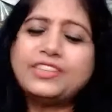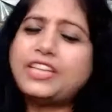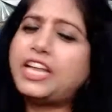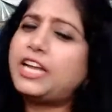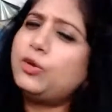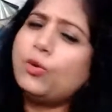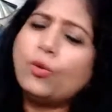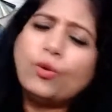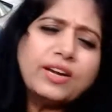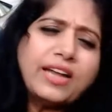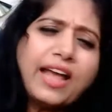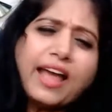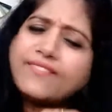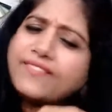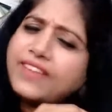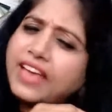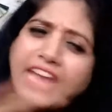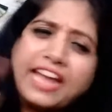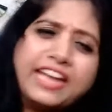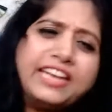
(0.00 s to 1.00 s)
They don't
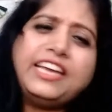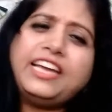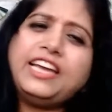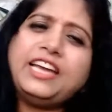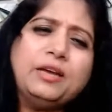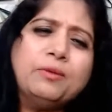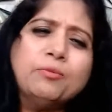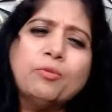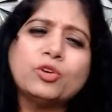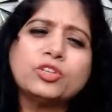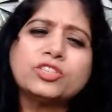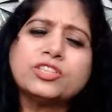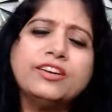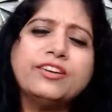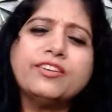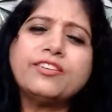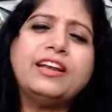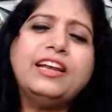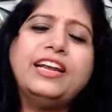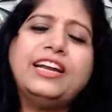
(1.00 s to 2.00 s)
have any
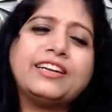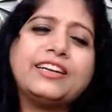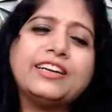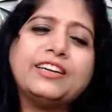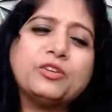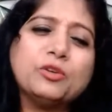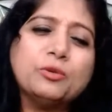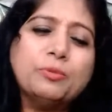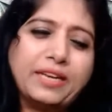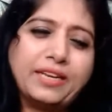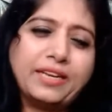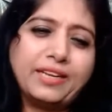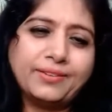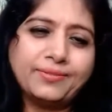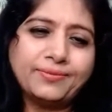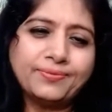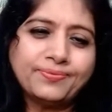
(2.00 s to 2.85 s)
emotion related to money.